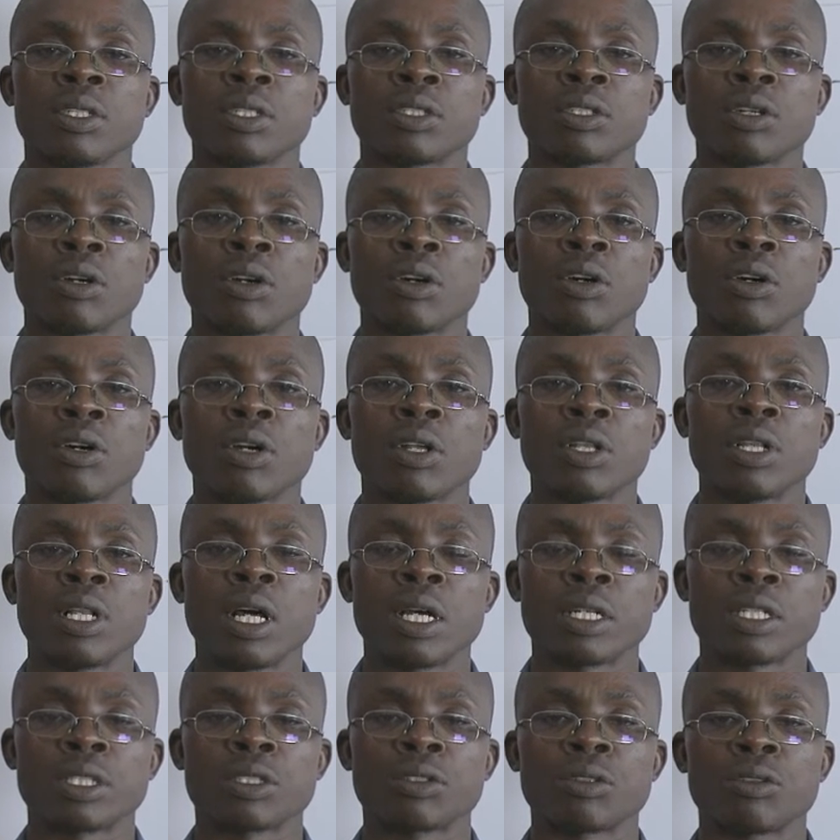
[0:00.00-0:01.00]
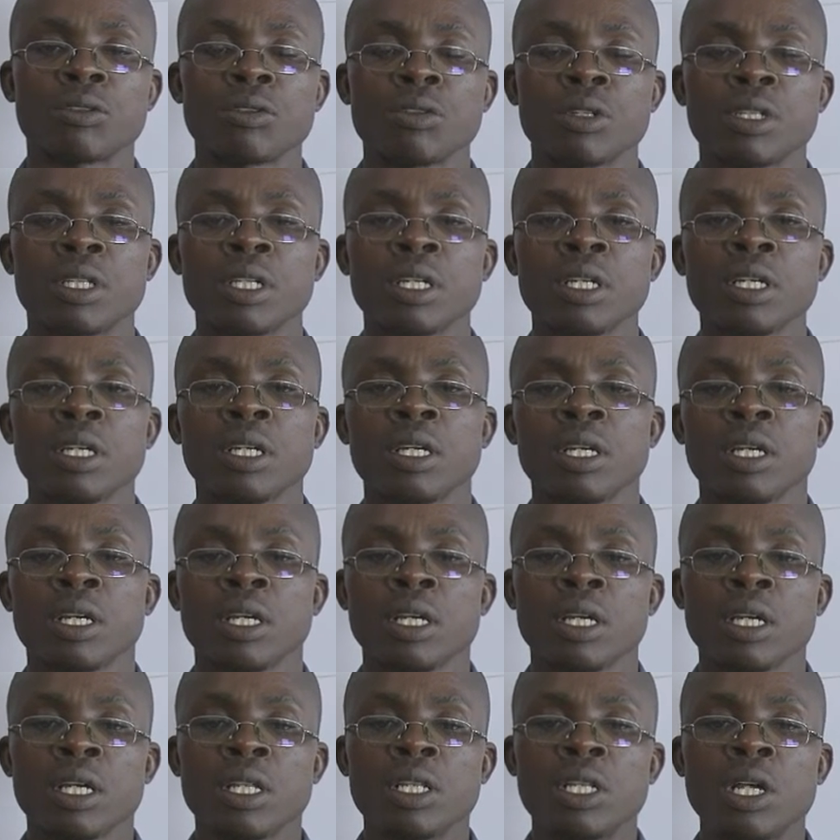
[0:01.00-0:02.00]
So that is to do with
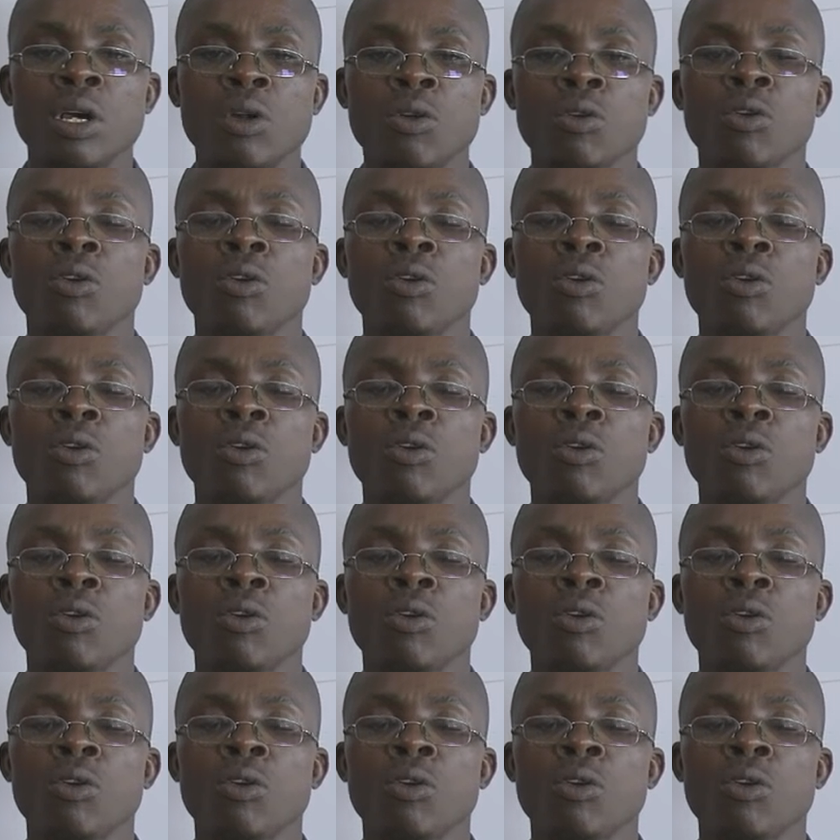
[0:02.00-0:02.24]
the